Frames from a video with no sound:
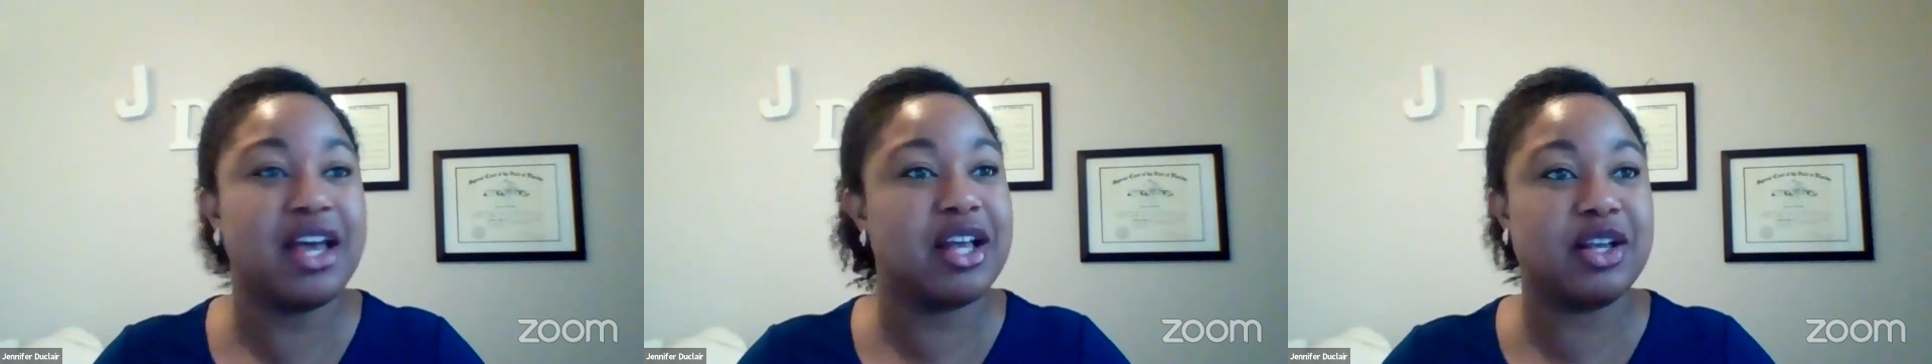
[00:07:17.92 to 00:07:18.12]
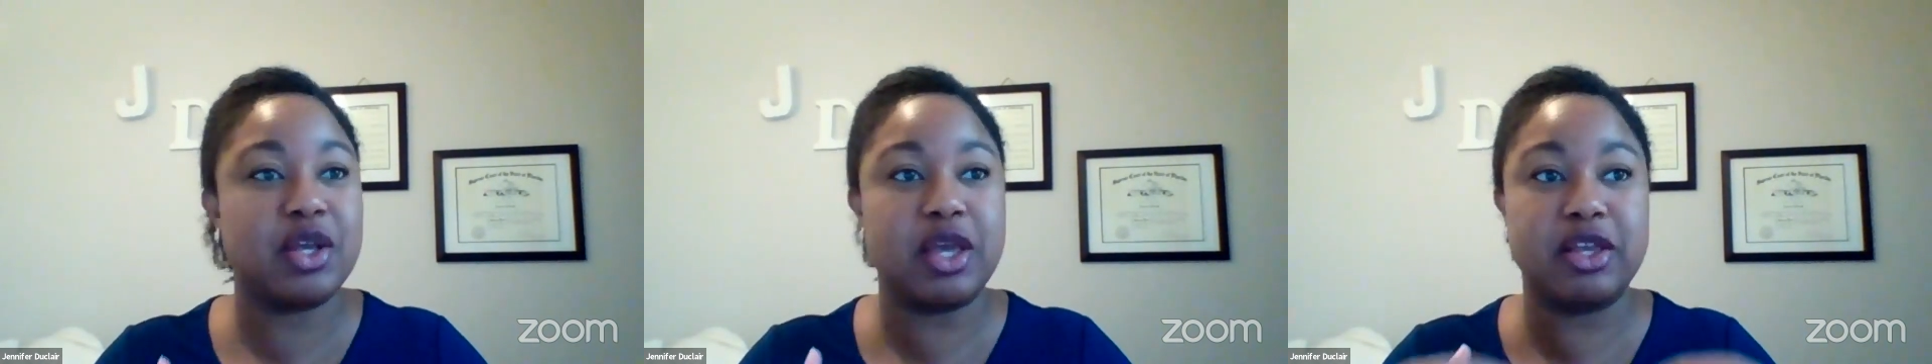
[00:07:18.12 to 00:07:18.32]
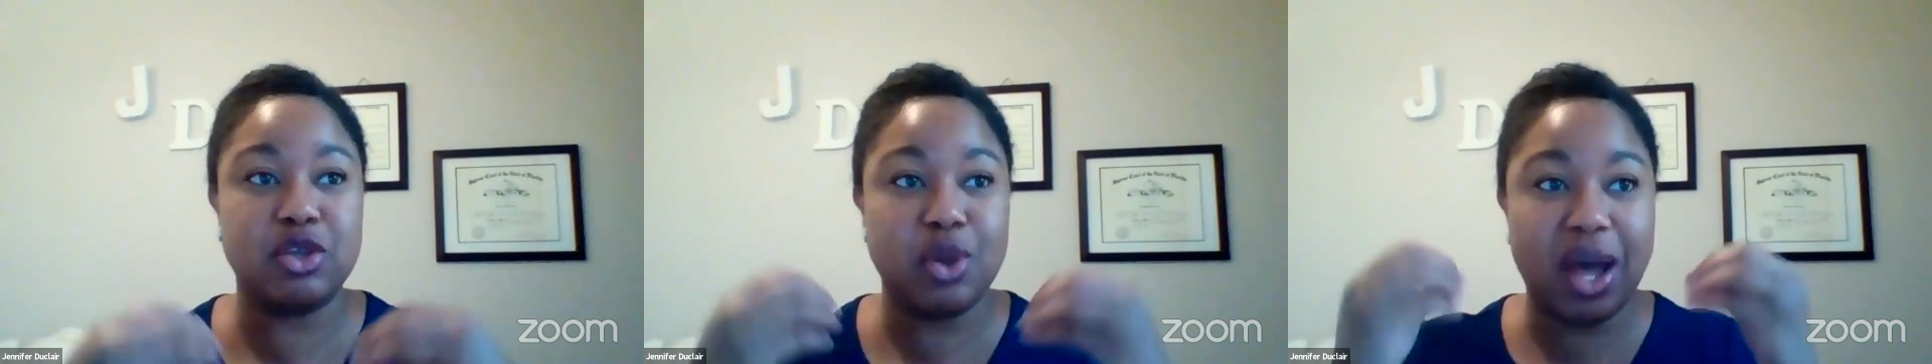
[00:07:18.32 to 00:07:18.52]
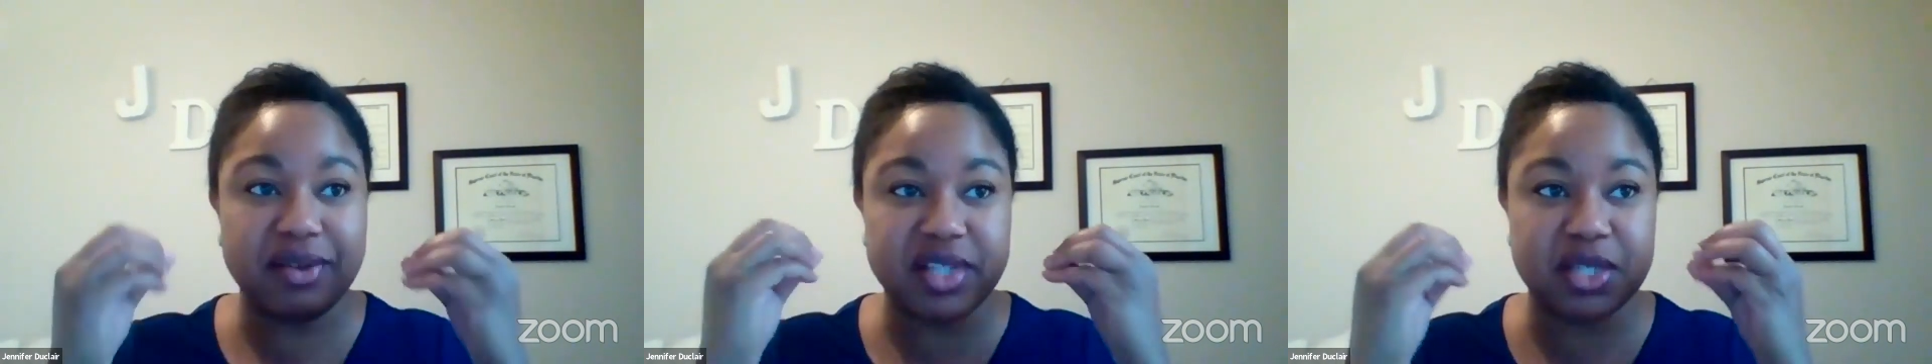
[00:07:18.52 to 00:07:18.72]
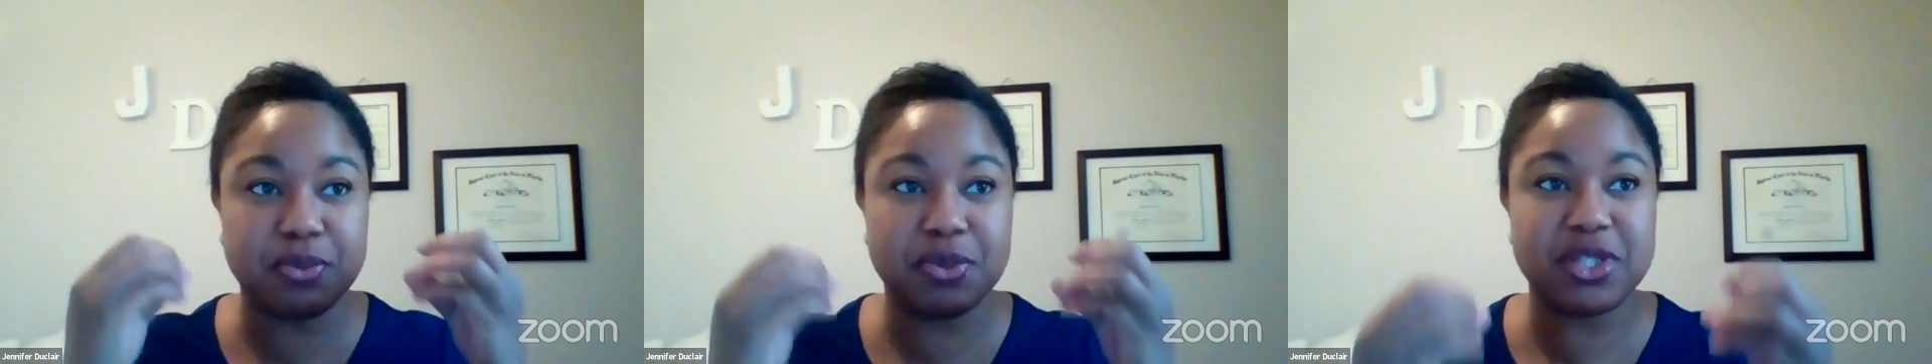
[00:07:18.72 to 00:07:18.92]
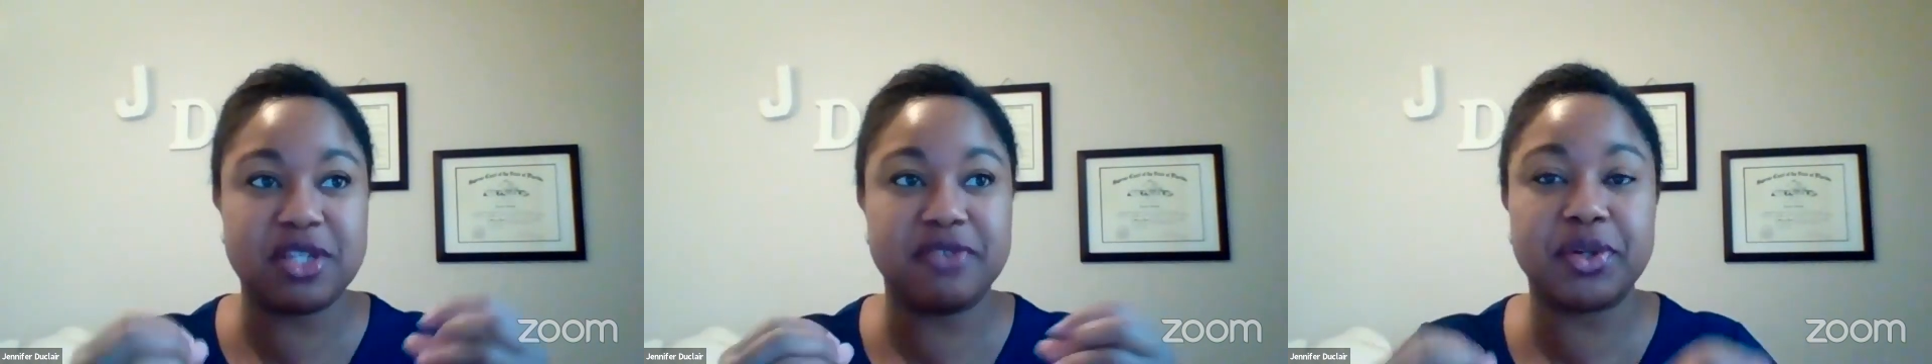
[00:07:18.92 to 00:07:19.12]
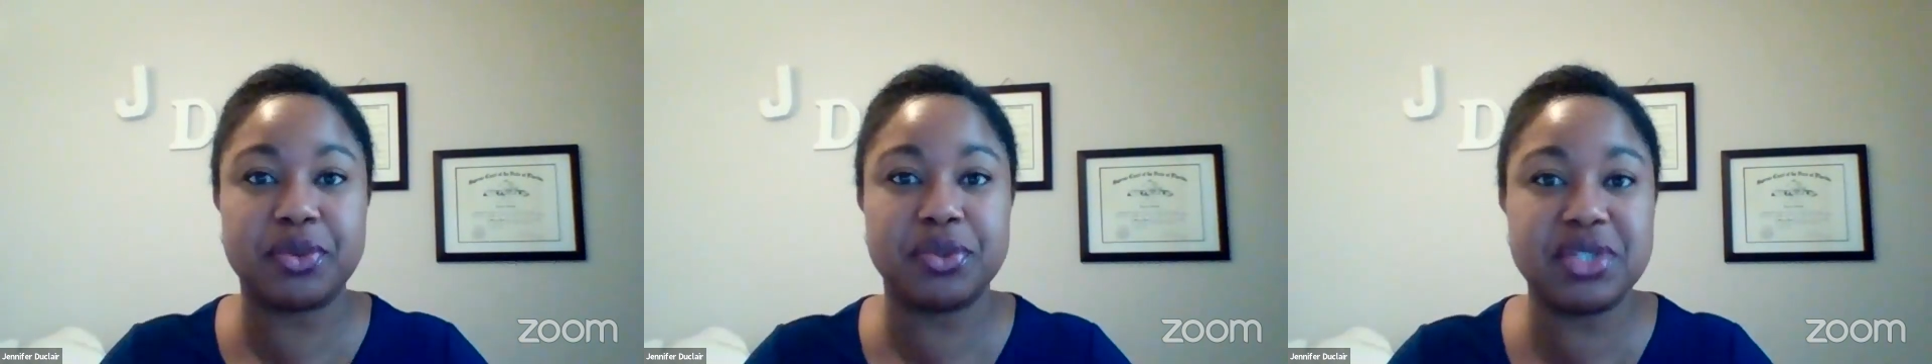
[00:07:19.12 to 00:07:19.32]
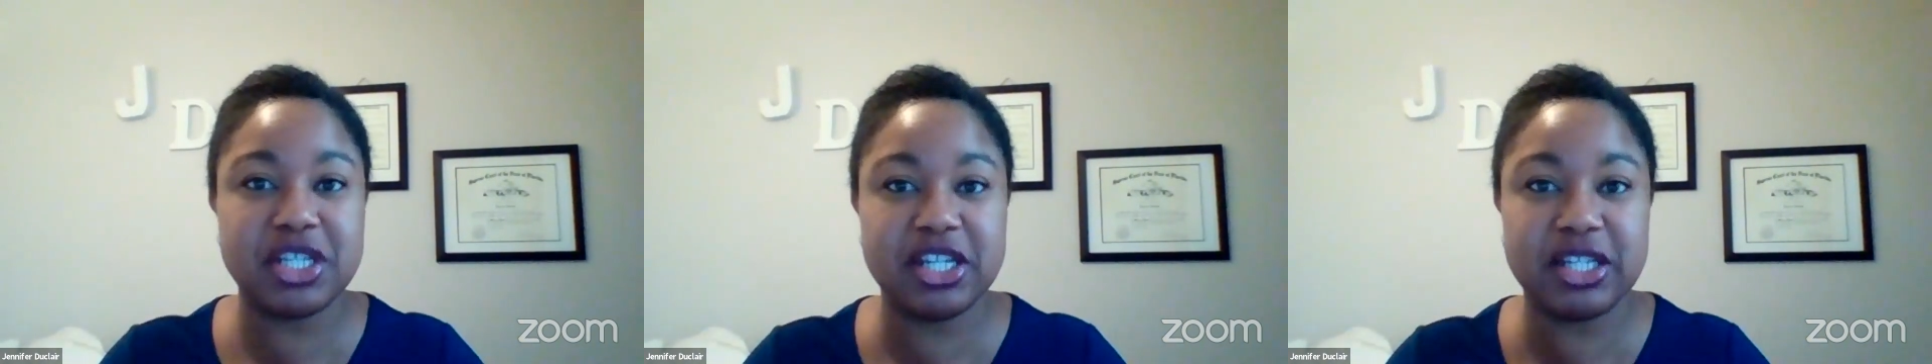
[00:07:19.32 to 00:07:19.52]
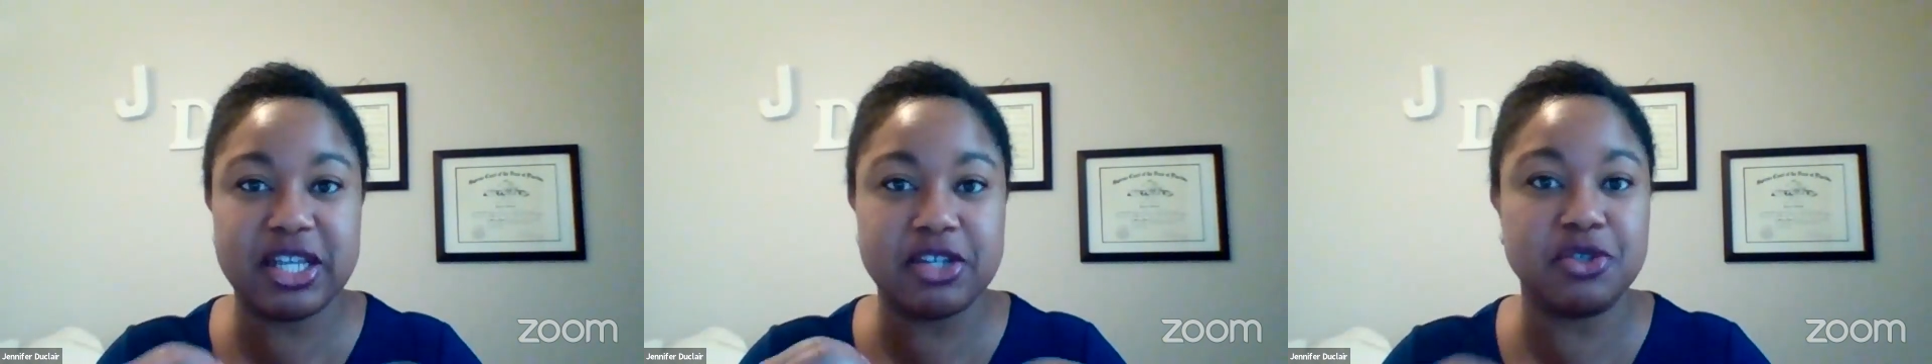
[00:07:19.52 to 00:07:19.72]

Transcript: You have a specific routine that